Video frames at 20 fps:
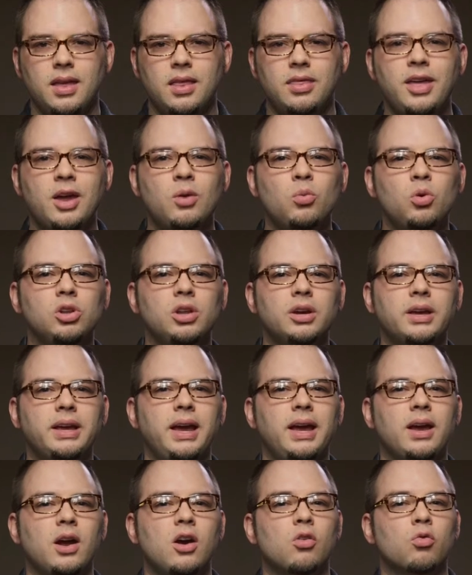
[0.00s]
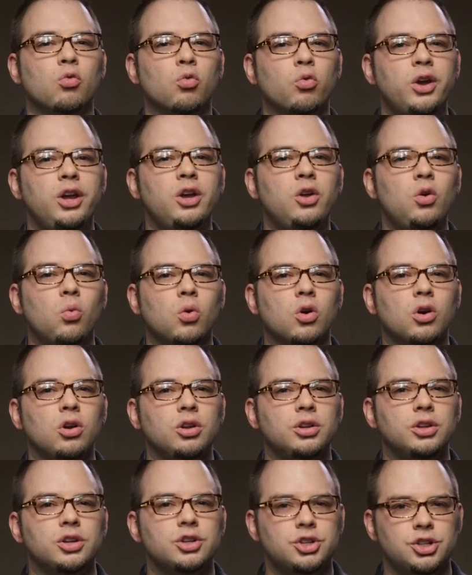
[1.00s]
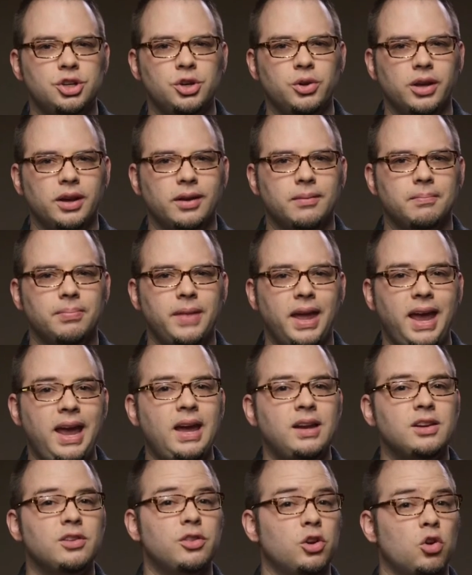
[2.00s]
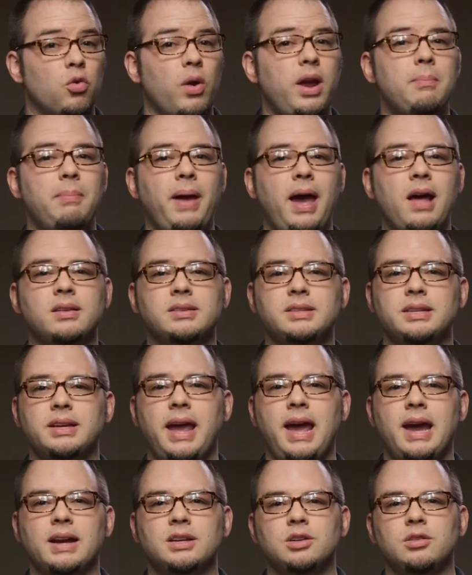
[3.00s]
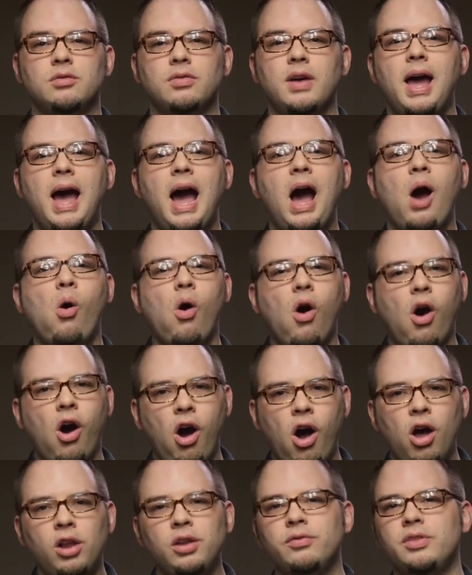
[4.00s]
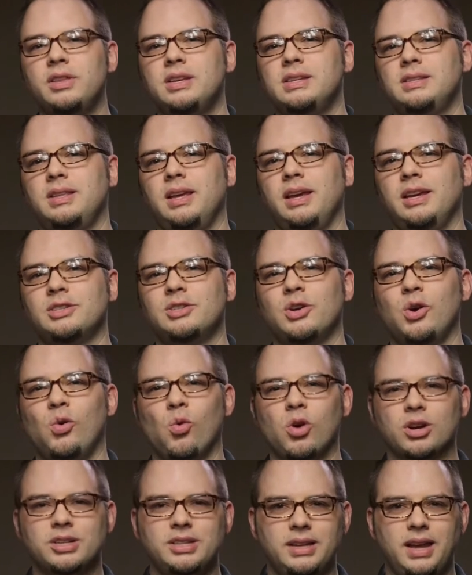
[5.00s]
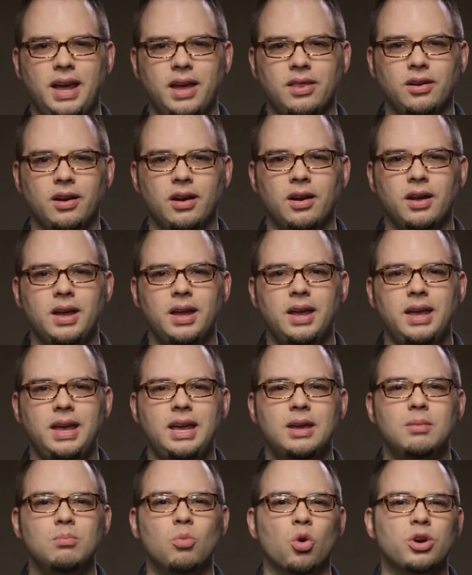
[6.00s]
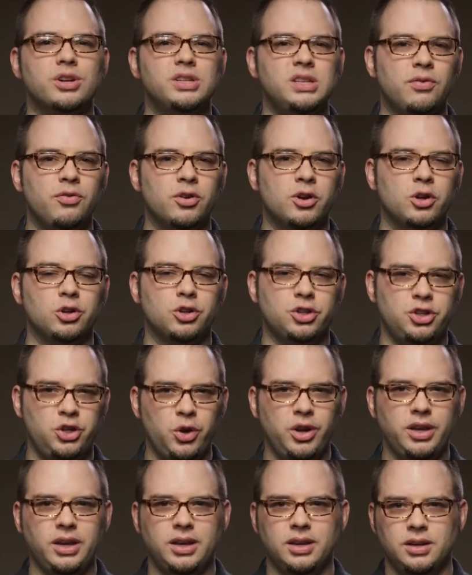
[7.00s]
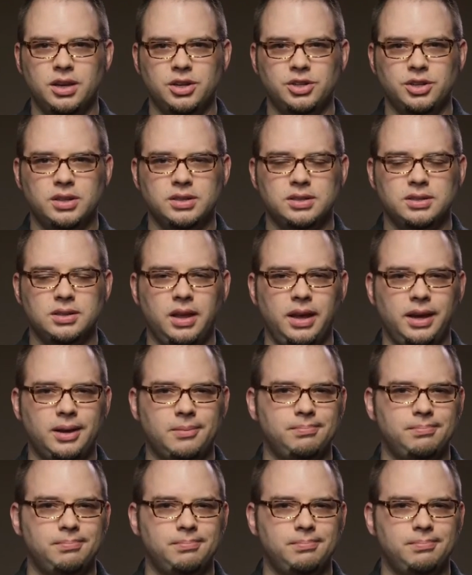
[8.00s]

Then we'll look at real-world shooting and the great balancing act of how all of these things work together in more difficult shooting conditions like